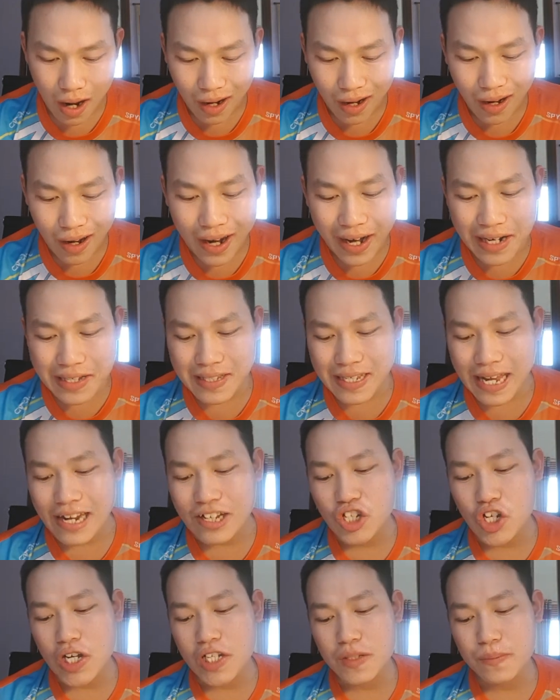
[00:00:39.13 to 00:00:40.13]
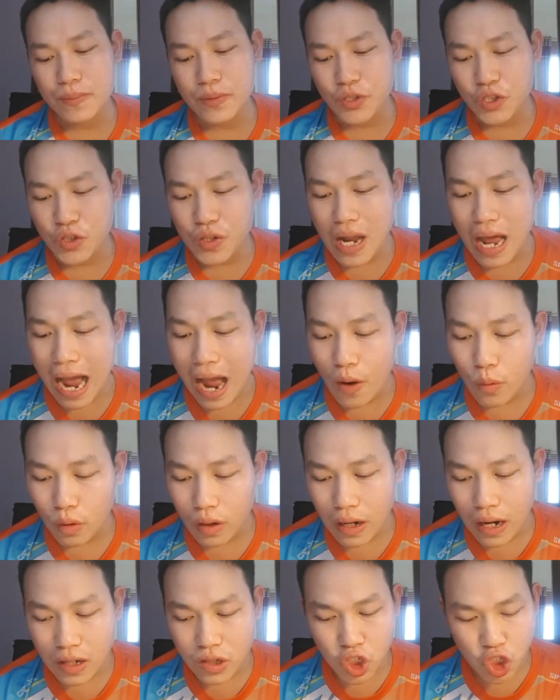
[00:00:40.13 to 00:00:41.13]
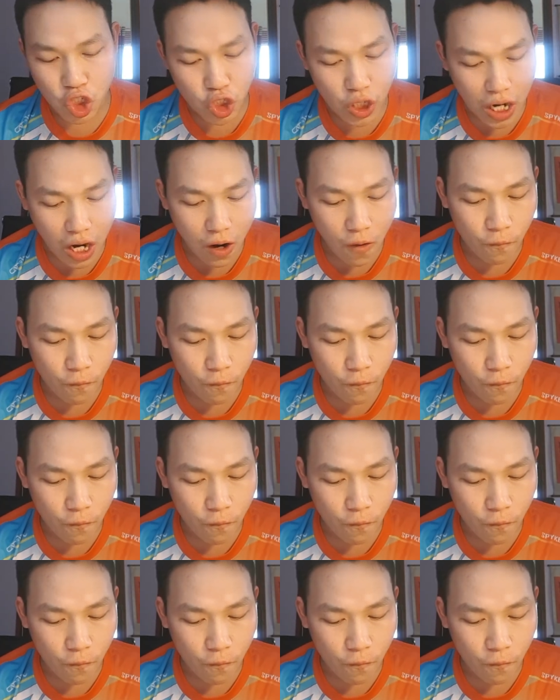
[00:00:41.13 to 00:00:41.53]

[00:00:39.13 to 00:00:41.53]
Ladies and gentlemen, today I would like to share